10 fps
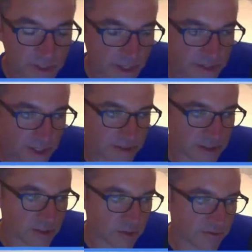as a
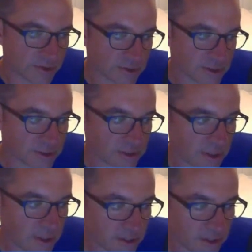service,
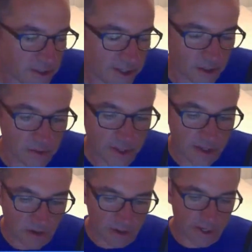and I turn that on in
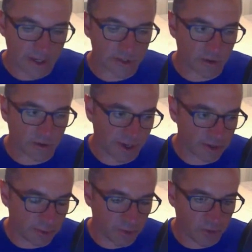Azure, and then I deploy
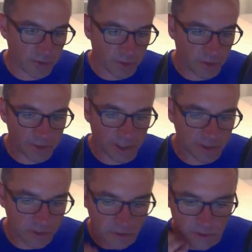the website to
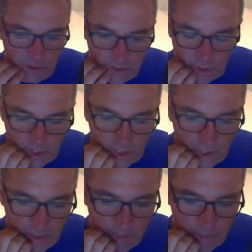it,
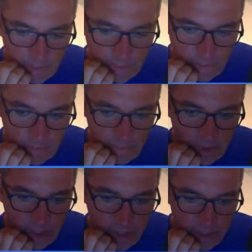
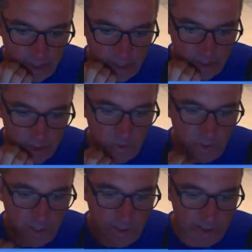and I don't like
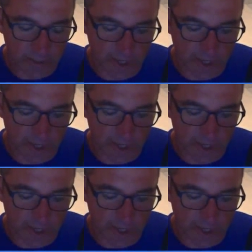something about the